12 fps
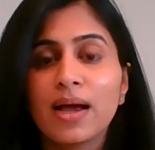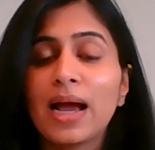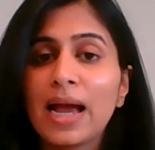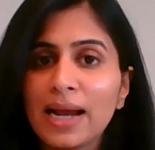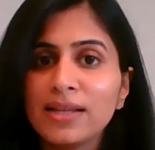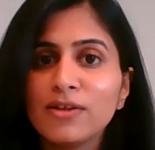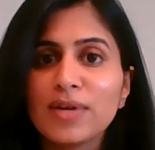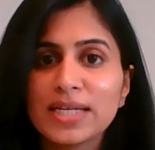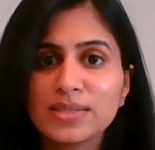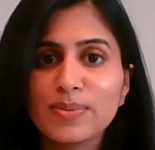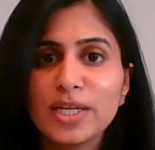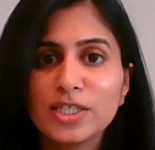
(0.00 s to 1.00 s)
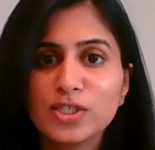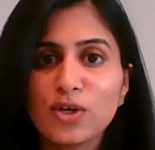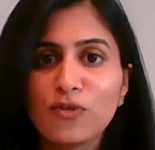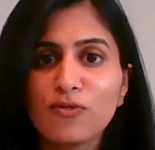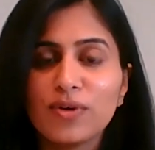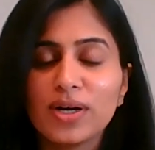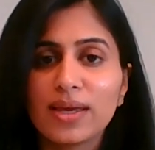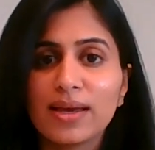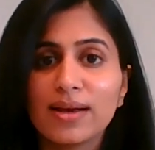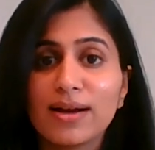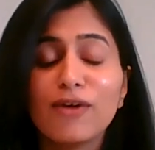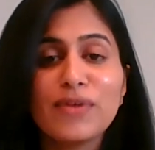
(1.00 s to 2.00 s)
I had the flexibility of
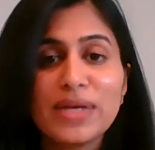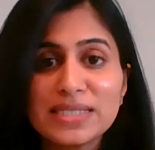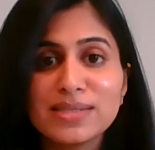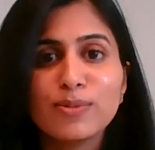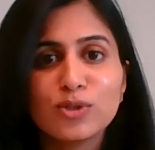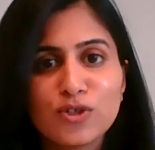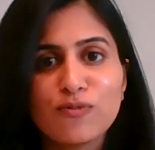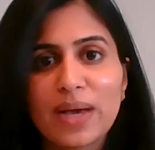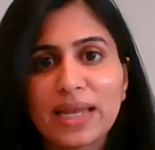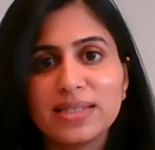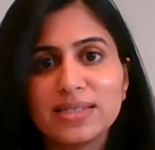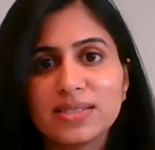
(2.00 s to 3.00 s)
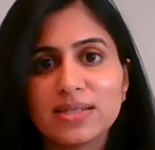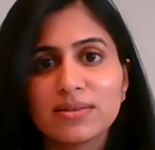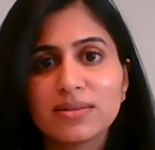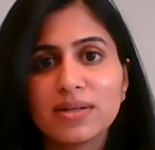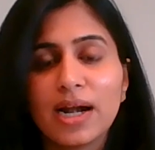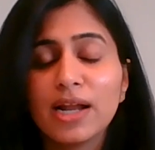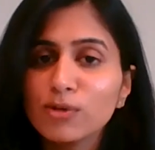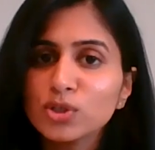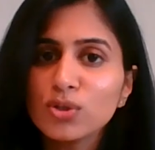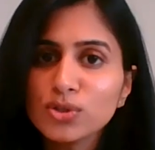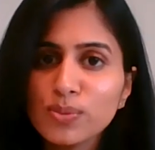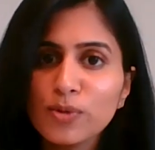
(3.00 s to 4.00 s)
working a very supportive manager, and I
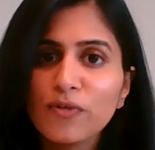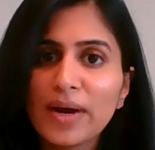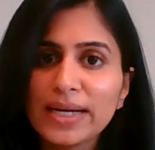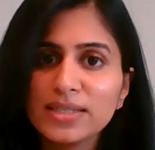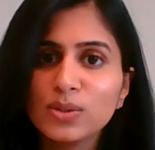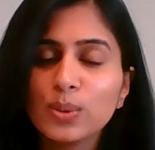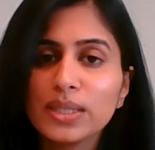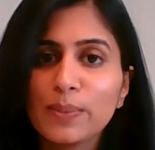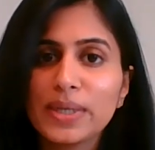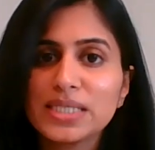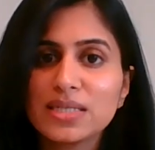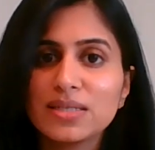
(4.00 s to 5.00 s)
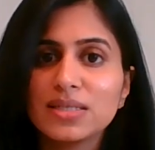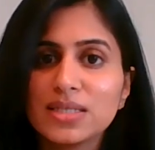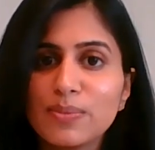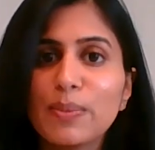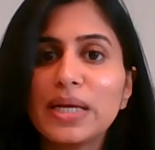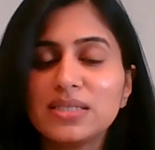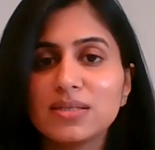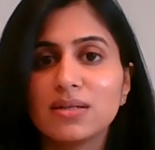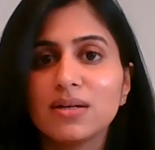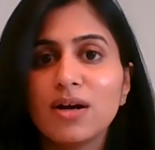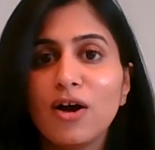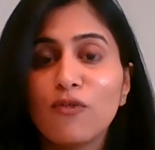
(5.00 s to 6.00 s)
was also provided with a maternity
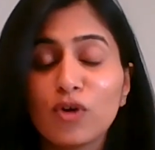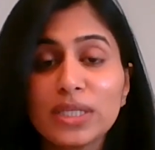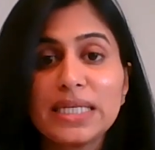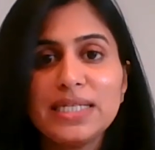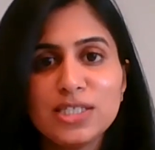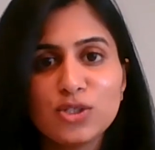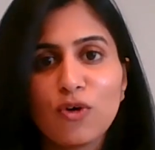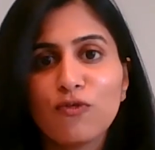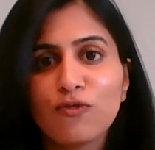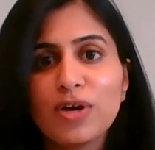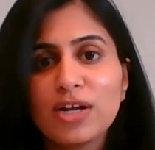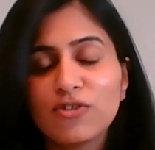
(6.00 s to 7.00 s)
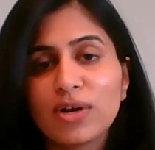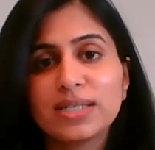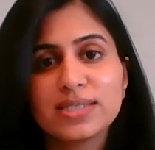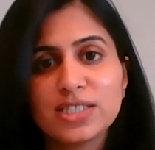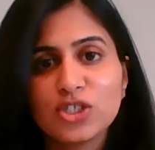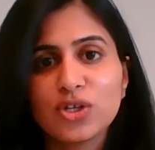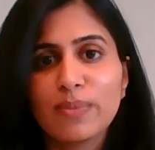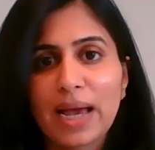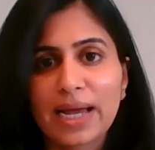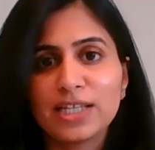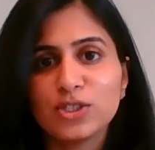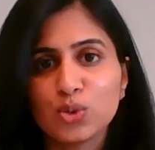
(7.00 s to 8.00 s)
mentor for the ease of transition
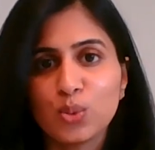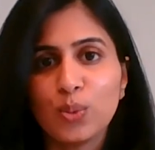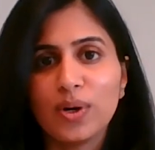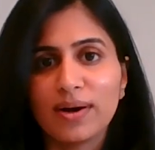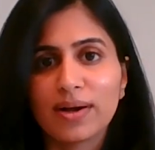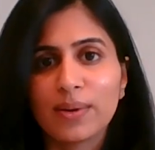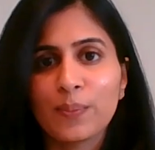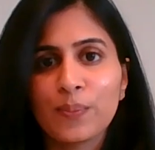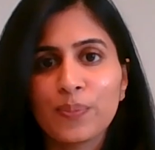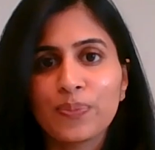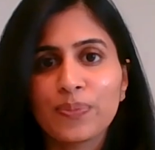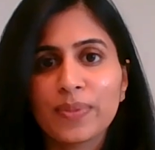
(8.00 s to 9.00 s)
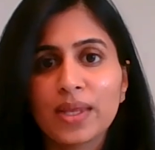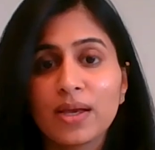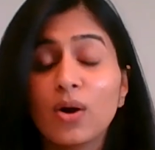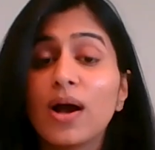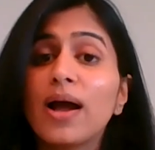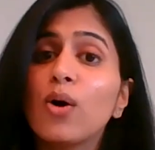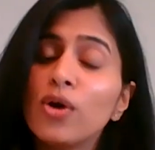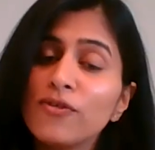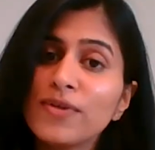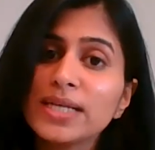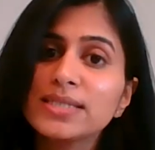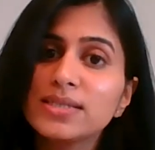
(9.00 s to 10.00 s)
back into work.
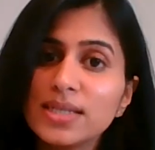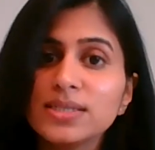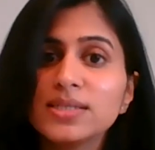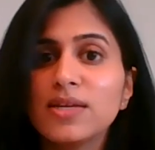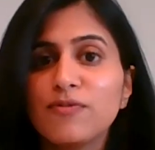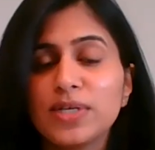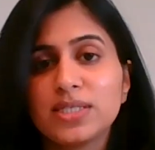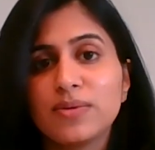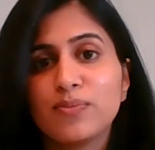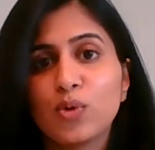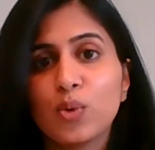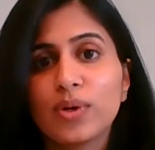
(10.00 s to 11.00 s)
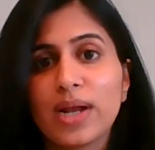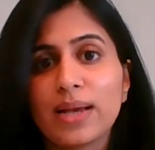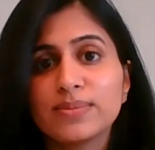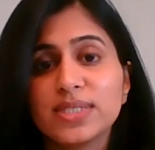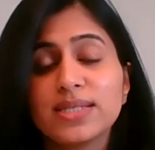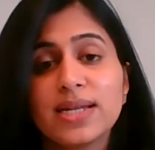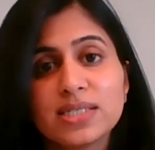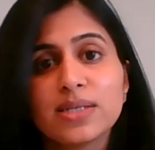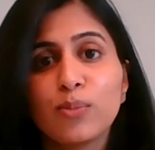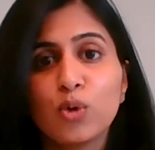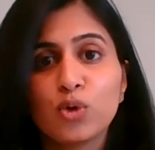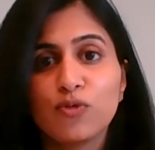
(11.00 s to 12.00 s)
OFX does invest in programs that
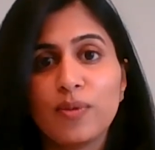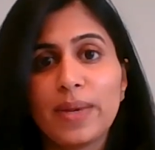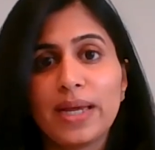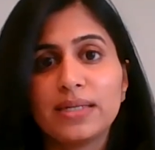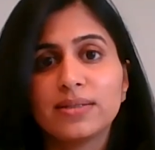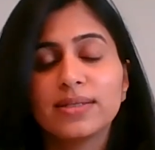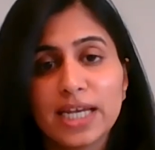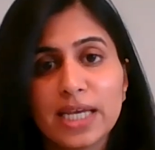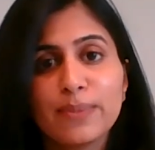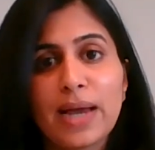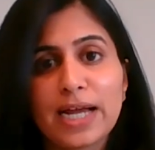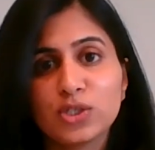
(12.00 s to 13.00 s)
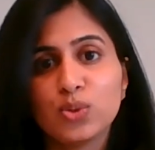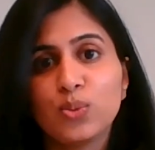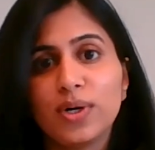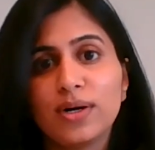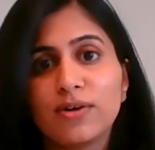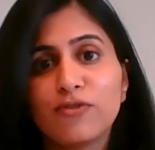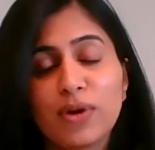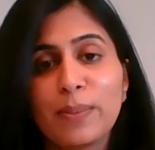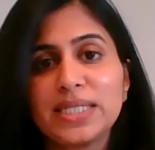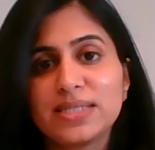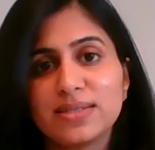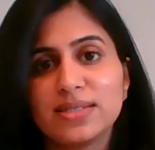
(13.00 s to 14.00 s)
support women getting back to work
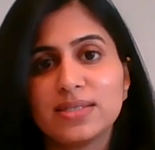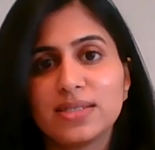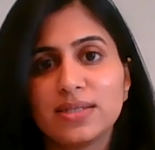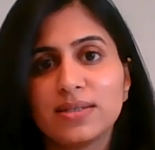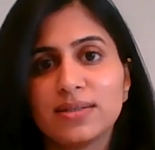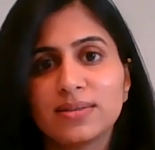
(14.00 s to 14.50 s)
from maternity.